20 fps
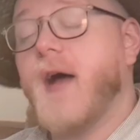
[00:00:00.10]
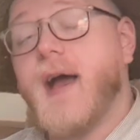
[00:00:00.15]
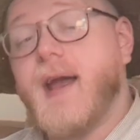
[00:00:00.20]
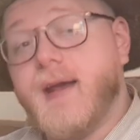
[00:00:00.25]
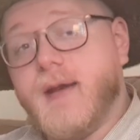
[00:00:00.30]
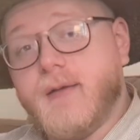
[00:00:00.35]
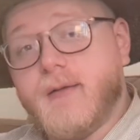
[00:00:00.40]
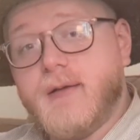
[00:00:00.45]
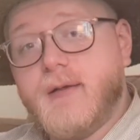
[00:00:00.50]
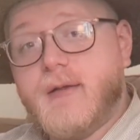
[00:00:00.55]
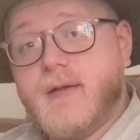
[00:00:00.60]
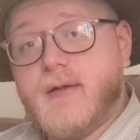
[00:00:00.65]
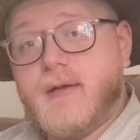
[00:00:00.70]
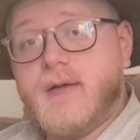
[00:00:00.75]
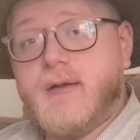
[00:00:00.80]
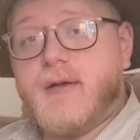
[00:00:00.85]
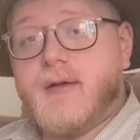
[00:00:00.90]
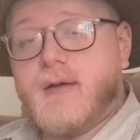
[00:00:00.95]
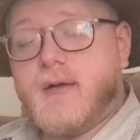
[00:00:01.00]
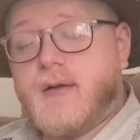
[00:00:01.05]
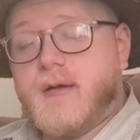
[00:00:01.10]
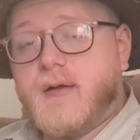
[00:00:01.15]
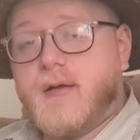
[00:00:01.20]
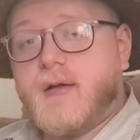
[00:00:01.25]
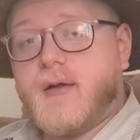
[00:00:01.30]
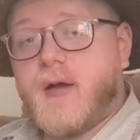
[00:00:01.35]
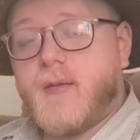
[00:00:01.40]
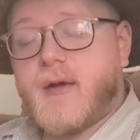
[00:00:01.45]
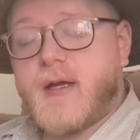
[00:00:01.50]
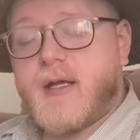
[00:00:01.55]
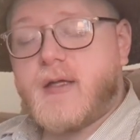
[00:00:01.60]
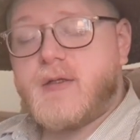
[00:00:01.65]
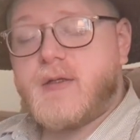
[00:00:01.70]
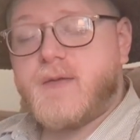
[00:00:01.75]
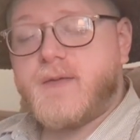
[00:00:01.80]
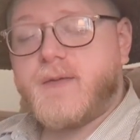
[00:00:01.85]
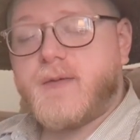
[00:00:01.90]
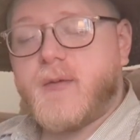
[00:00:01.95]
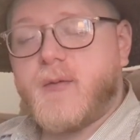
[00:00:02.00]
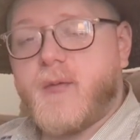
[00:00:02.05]
Hi, coming at
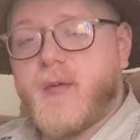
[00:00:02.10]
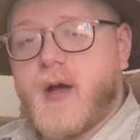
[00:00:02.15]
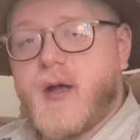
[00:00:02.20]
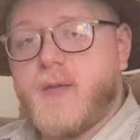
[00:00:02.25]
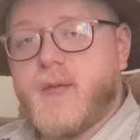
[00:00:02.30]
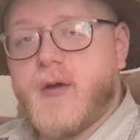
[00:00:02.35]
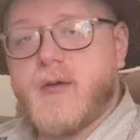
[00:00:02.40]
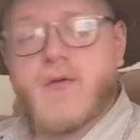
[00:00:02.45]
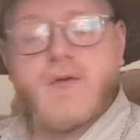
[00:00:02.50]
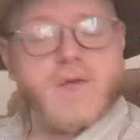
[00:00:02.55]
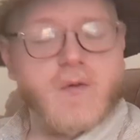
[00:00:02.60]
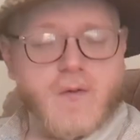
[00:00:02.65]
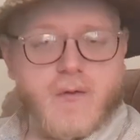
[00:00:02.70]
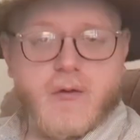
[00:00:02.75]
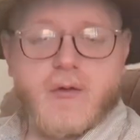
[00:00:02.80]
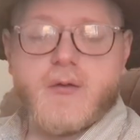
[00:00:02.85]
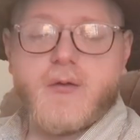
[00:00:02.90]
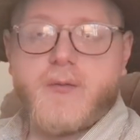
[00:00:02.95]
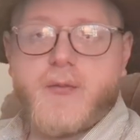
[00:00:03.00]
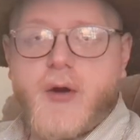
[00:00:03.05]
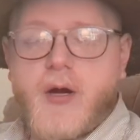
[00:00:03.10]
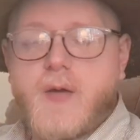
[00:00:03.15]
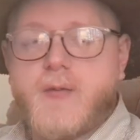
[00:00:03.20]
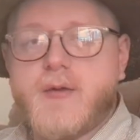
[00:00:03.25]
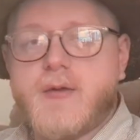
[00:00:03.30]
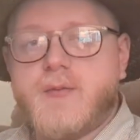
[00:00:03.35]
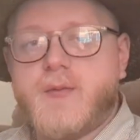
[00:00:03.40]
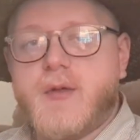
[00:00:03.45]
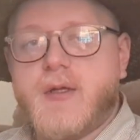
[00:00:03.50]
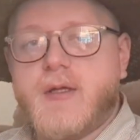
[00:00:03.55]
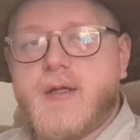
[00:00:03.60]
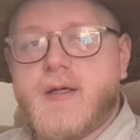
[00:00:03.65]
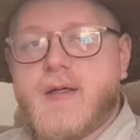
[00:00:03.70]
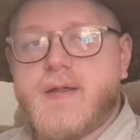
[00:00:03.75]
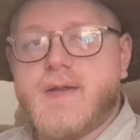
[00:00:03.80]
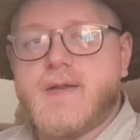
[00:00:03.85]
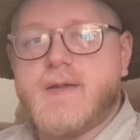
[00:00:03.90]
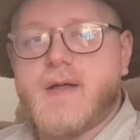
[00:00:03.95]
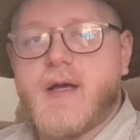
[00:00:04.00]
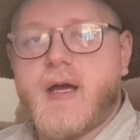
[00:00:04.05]
you from my mother's hoarded apartment
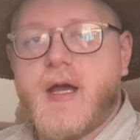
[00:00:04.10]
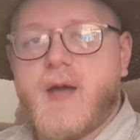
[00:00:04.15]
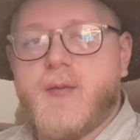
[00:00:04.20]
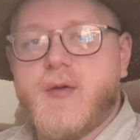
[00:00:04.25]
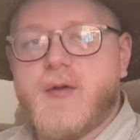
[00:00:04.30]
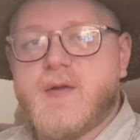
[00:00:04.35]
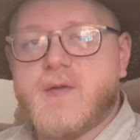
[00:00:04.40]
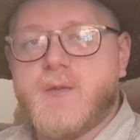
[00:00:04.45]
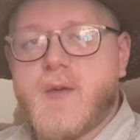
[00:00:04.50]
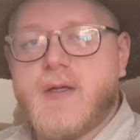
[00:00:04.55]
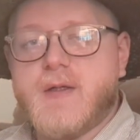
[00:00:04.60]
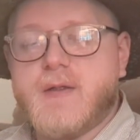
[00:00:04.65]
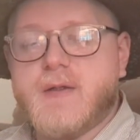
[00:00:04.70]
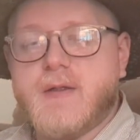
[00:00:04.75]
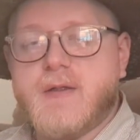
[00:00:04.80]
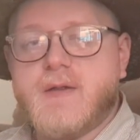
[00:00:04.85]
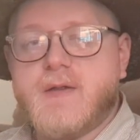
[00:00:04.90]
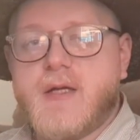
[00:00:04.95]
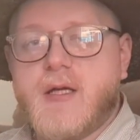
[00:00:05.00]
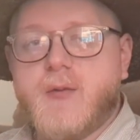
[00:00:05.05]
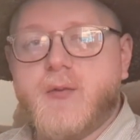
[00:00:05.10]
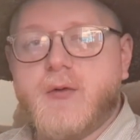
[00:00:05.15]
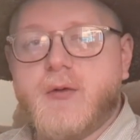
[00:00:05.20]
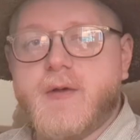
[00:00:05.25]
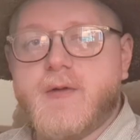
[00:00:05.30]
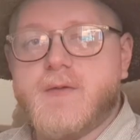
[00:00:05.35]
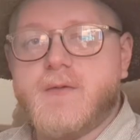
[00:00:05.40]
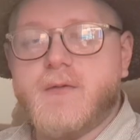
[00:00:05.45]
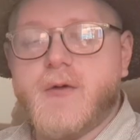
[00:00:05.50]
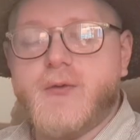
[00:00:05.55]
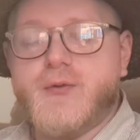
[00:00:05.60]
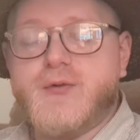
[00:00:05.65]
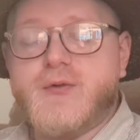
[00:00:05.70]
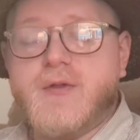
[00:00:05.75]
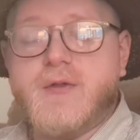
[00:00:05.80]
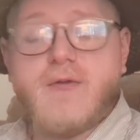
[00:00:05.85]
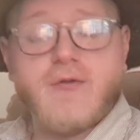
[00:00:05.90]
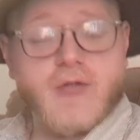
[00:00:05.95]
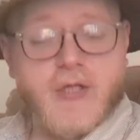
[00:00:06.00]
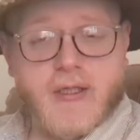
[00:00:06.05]
because I am as mentally stable as a
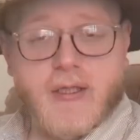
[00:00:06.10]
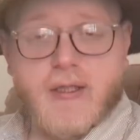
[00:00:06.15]
roasted